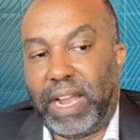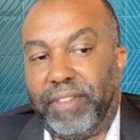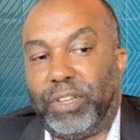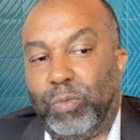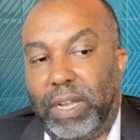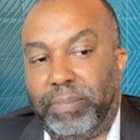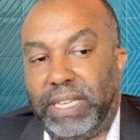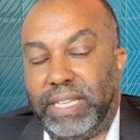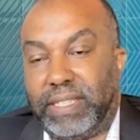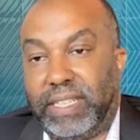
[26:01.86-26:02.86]
after one
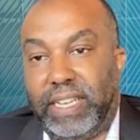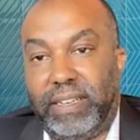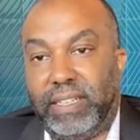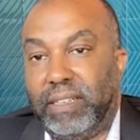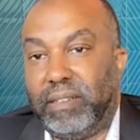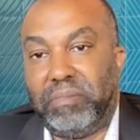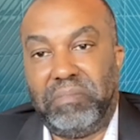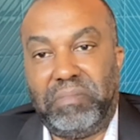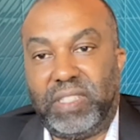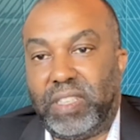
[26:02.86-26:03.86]
big incident,
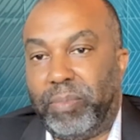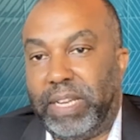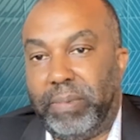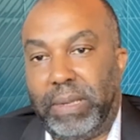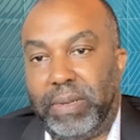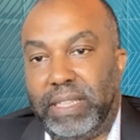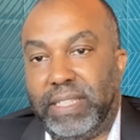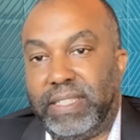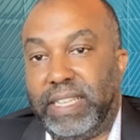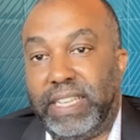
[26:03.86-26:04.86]
so many people in the
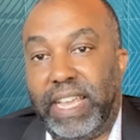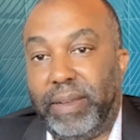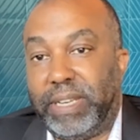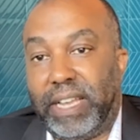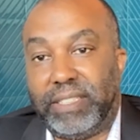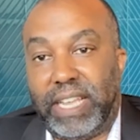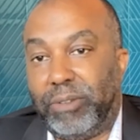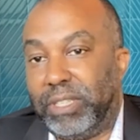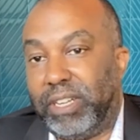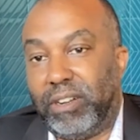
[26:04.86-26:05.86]
city came
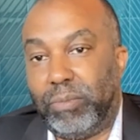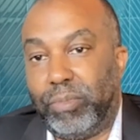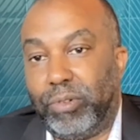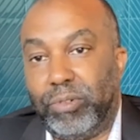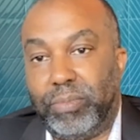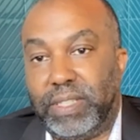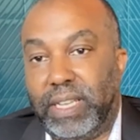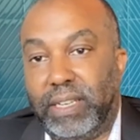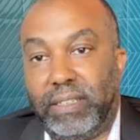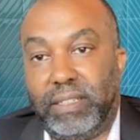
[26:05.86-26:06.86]
downtown with their own brooms
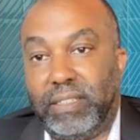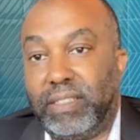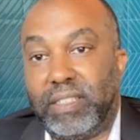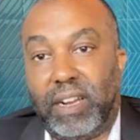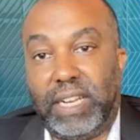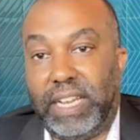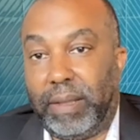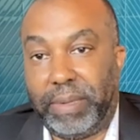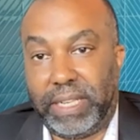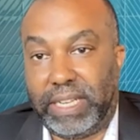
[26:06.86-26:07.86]
and started
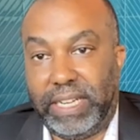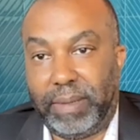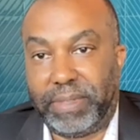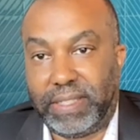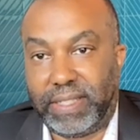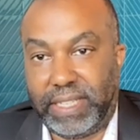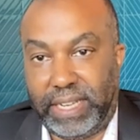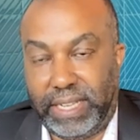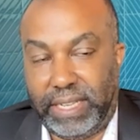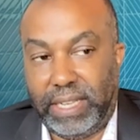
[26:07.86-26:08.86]
helping clean up the
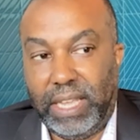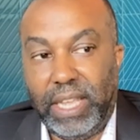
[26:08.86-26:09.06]
city.